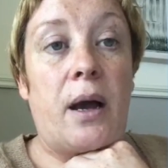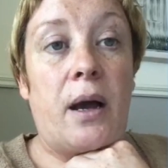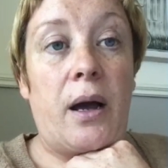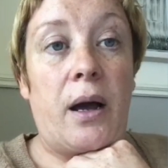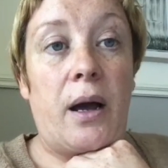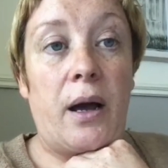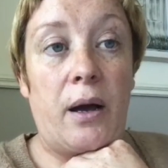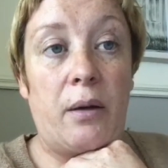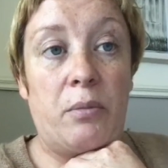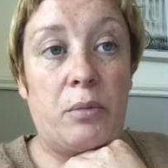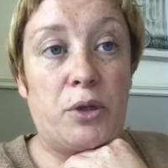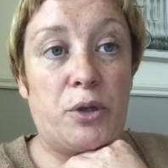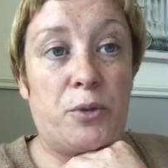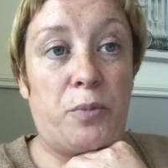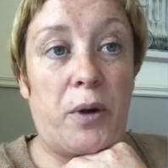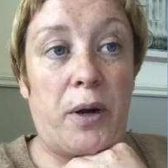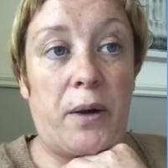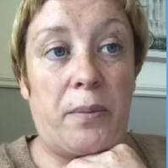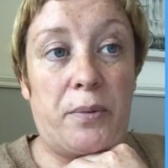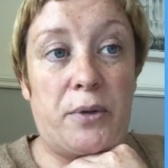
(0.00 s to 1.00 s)
how much
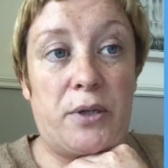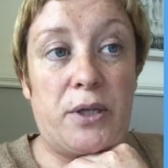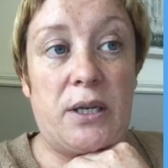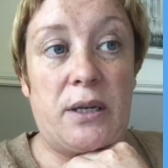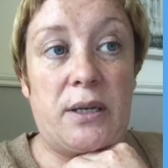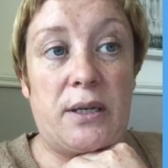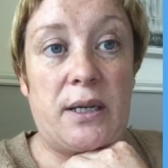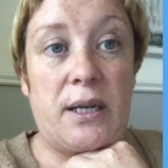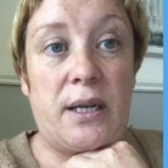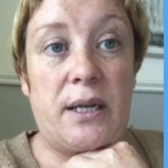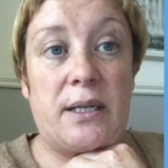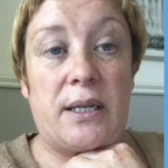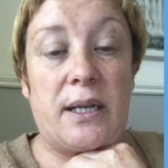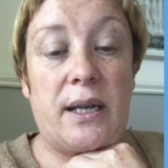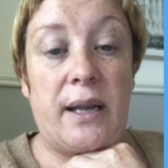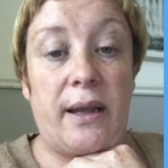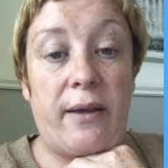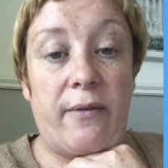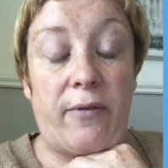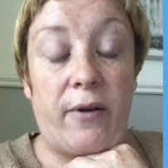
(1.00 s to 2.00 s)
property you'd need to
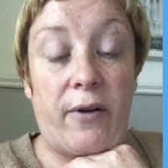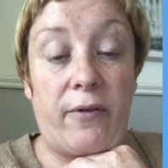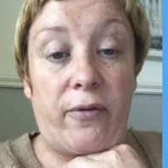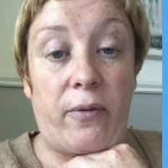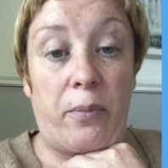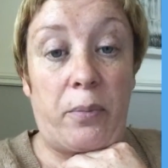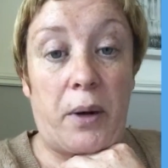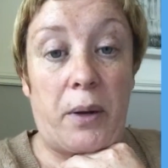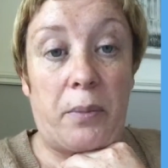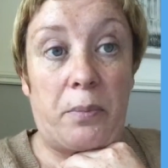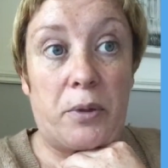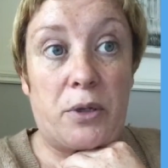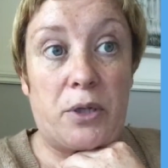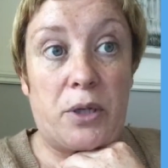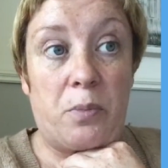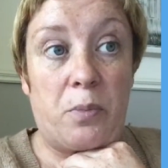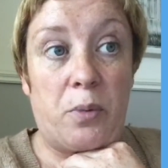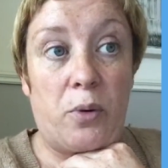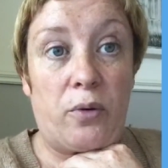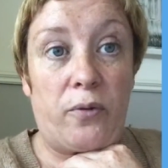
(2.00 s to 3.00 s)
live off a property
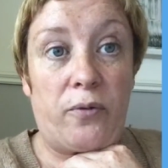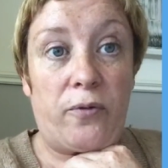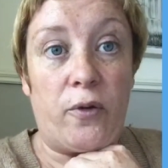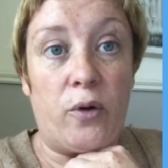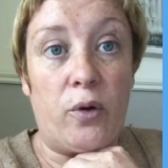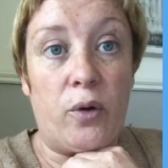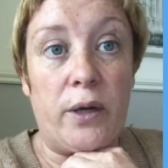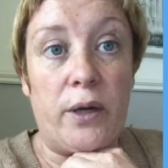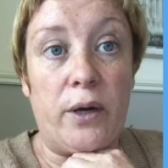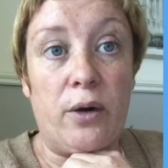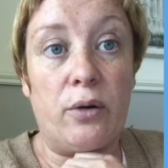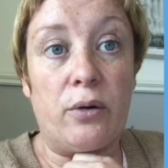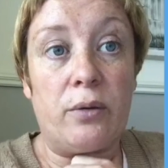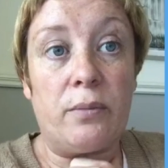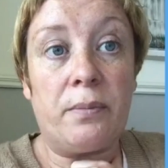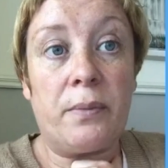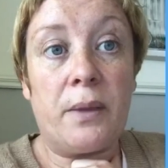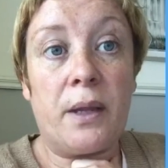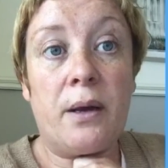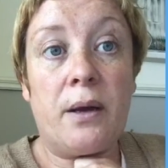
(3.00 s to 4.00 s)
portfolio,
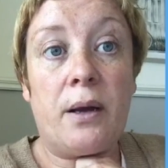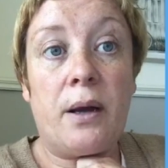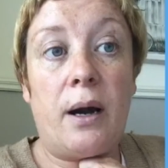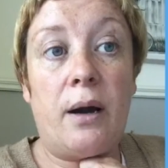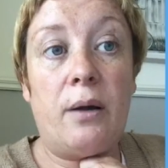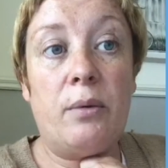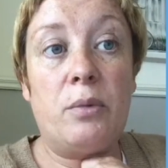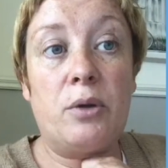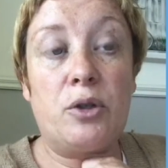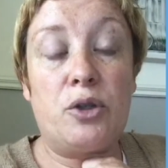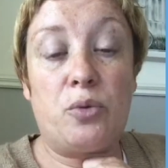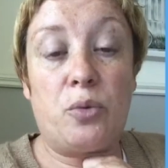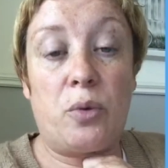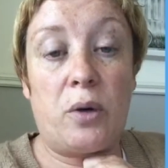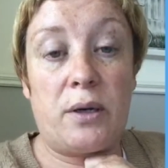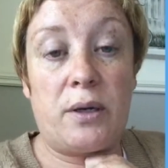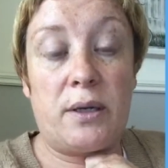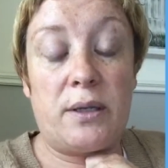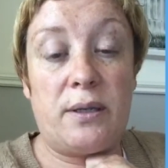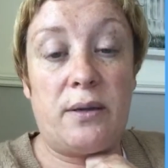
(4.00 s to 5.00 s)
how much
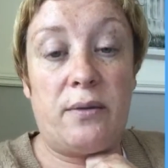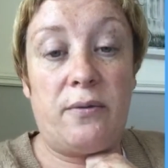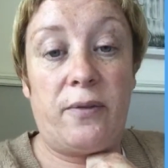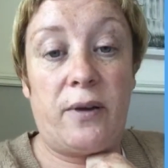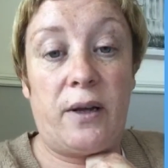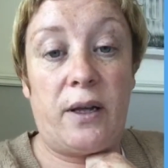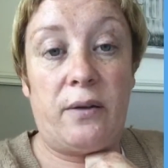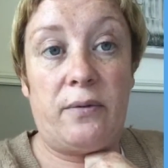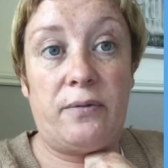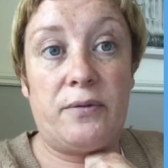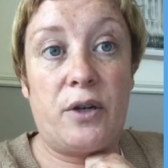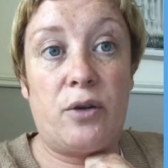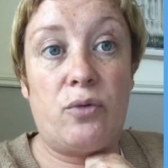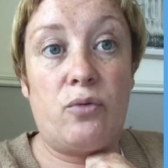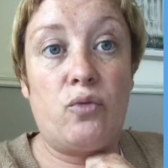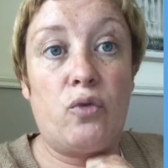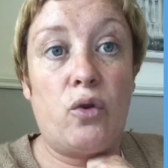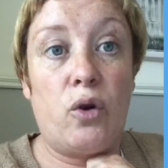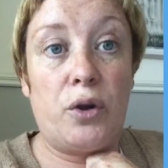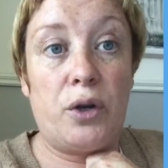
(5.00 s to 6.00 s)
work is involved in
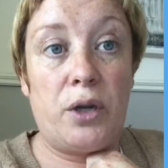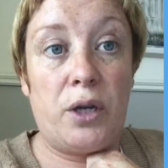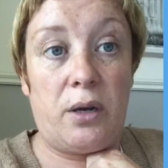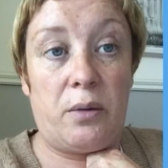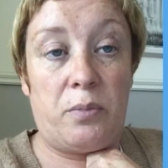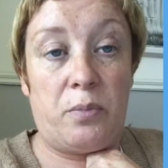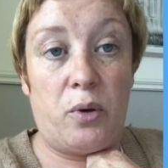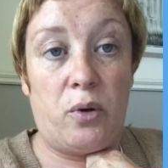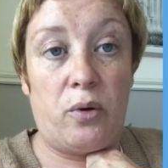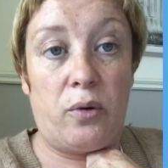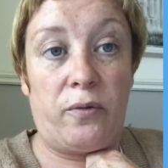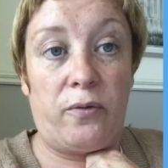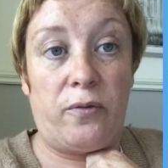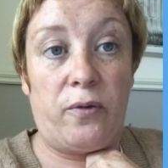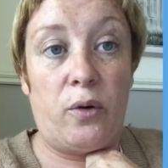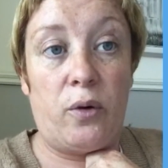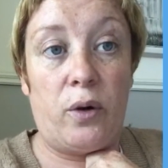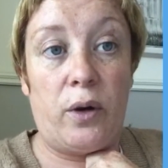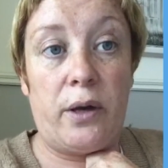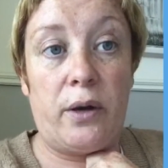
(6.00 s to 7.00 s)
running a
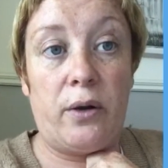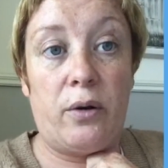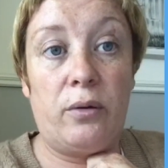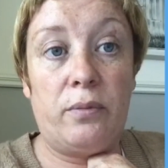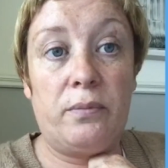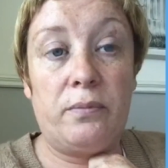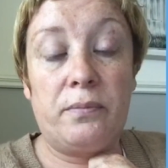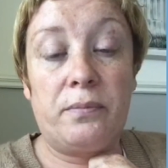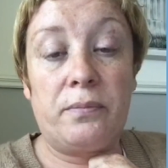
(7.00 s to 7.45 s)
portfolio,